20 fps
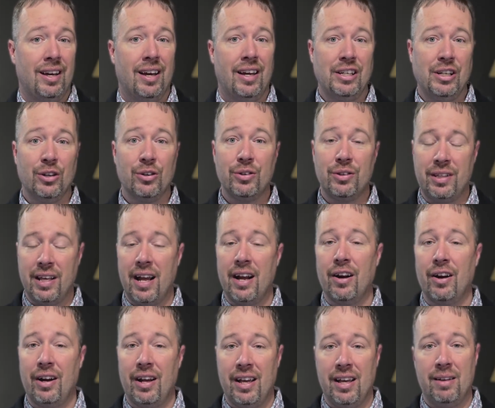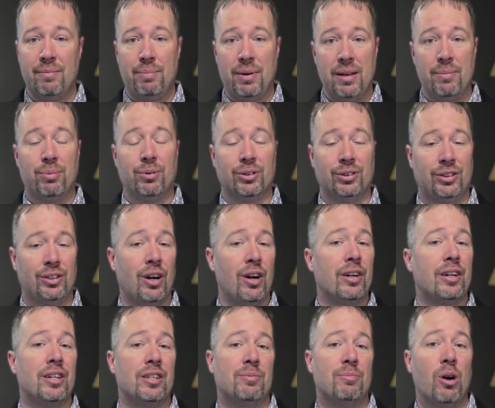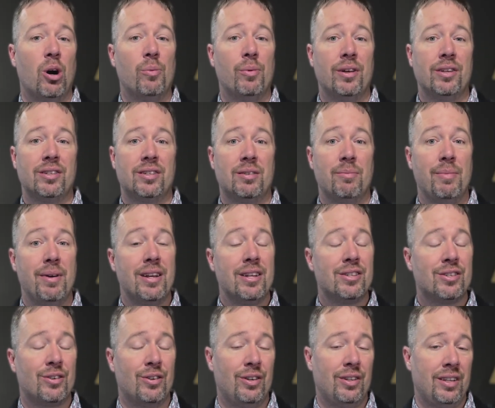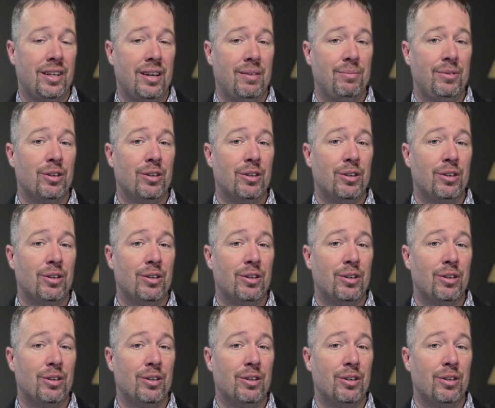You're there in people's darkest moments to minister to them.